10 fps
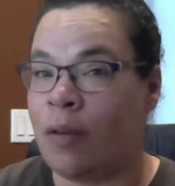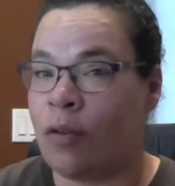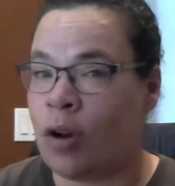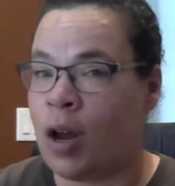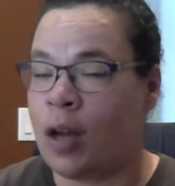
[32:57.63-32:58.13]

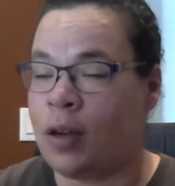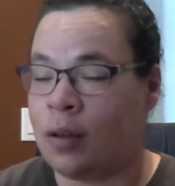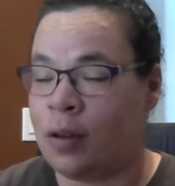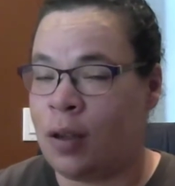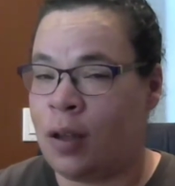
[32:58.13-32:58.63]
Fighting the
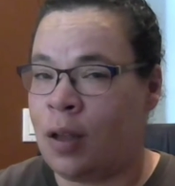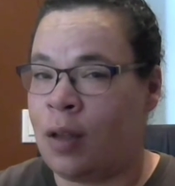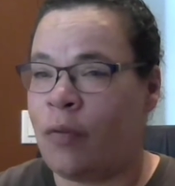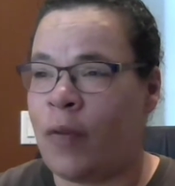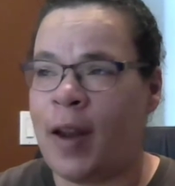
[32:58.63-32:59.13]

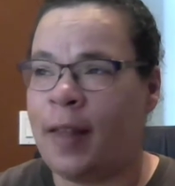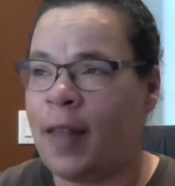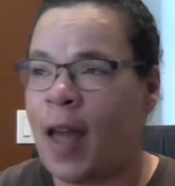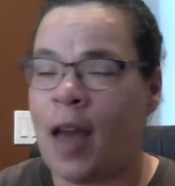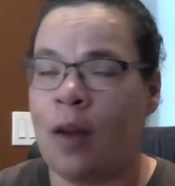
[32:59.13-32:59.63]
headwinds,
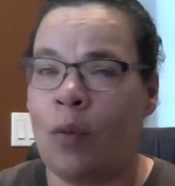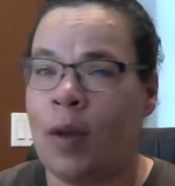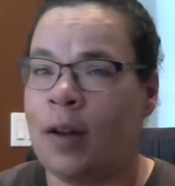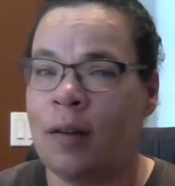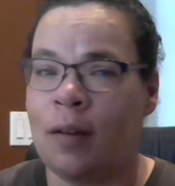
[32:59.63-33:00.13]
I've heard
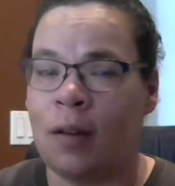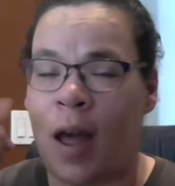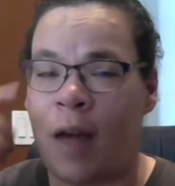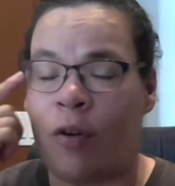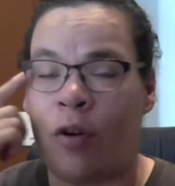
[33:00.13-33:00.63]
lots of
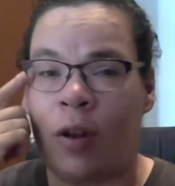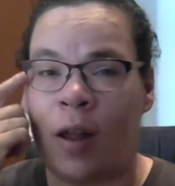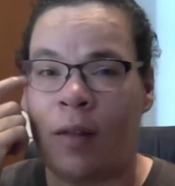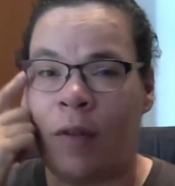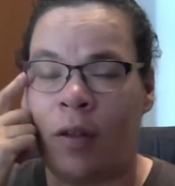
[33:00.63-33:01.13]
excuses or
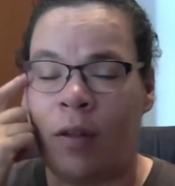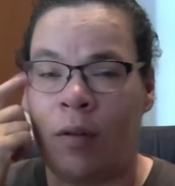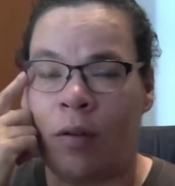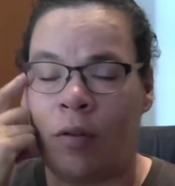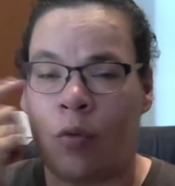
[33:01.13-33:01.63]
reasons for
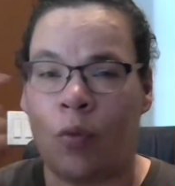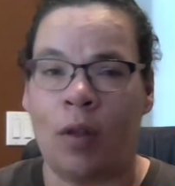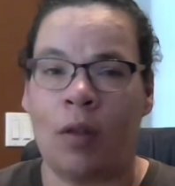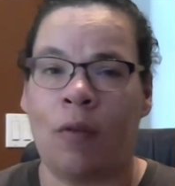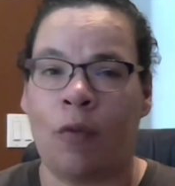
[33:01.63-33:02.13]
why, but
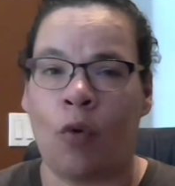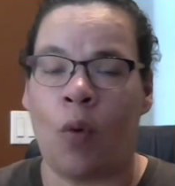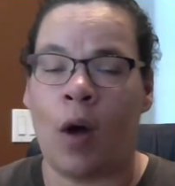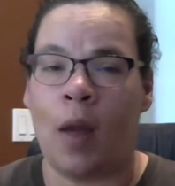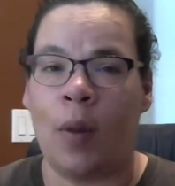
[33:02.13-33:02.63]
it is the
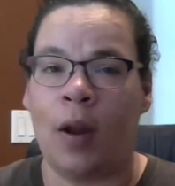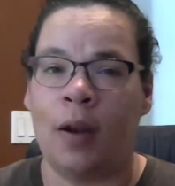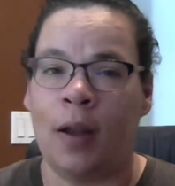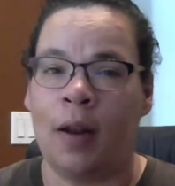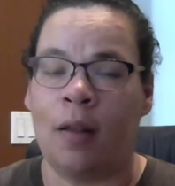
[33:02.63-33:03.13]
truth.
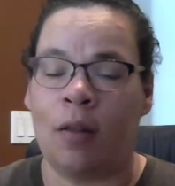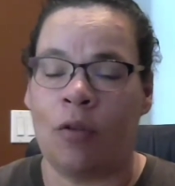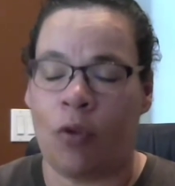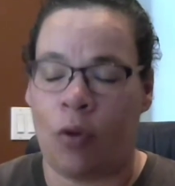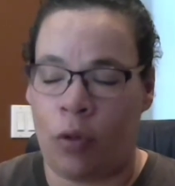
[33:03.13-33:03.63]

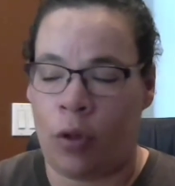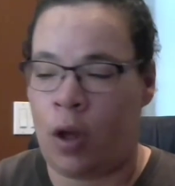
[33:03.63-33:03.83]
So,